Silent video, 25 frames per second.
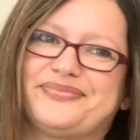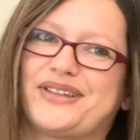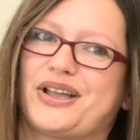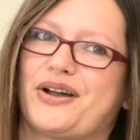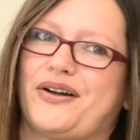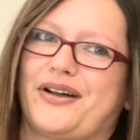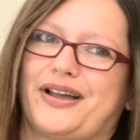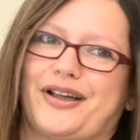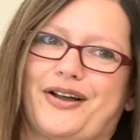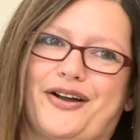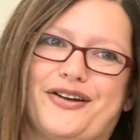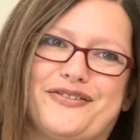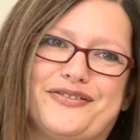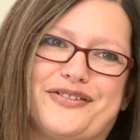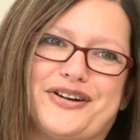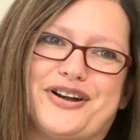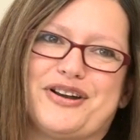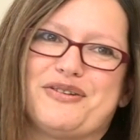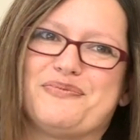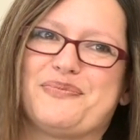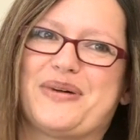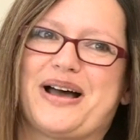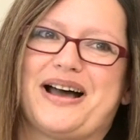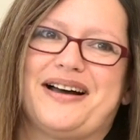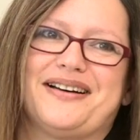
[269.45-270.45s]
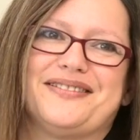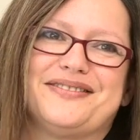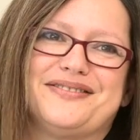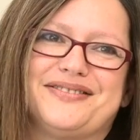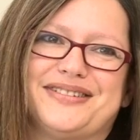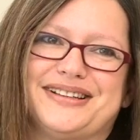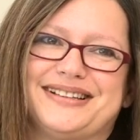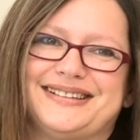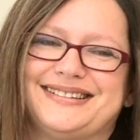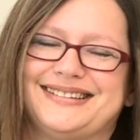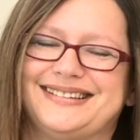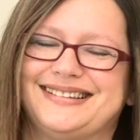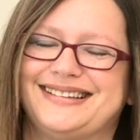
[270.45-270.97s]
going over and above,
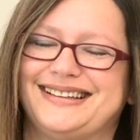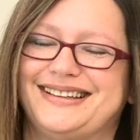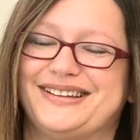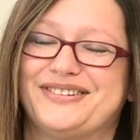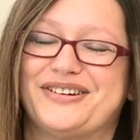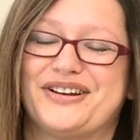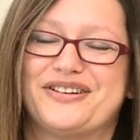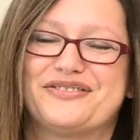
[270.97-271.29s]
and you know,